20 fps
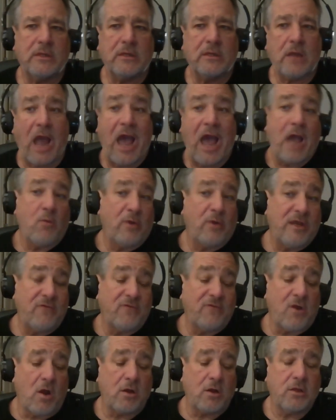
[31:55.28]
I would
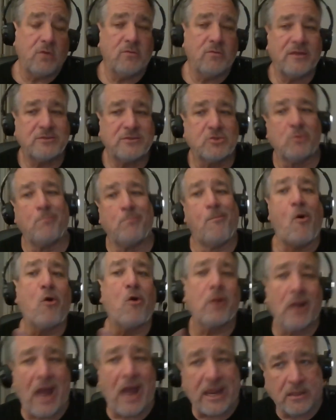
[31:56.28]
even argue that you're more
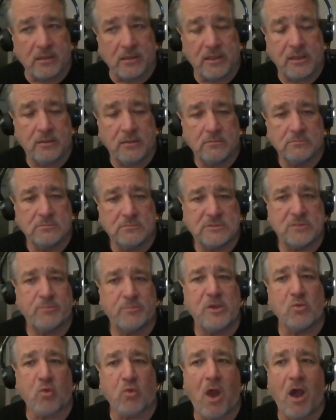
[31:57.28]
likely to
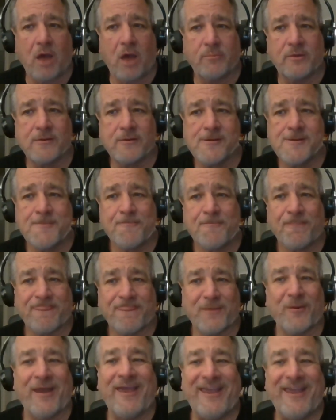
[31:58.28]
be robbed,
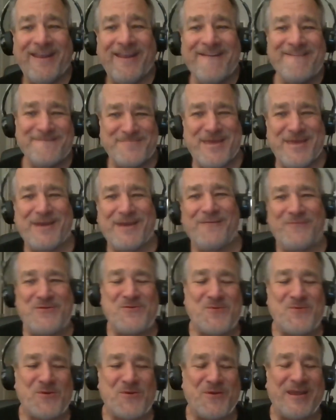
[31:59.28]
right, than if you
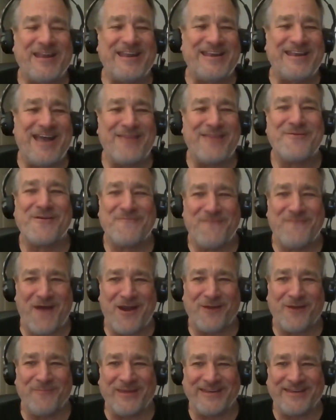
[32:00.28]
were in another environment,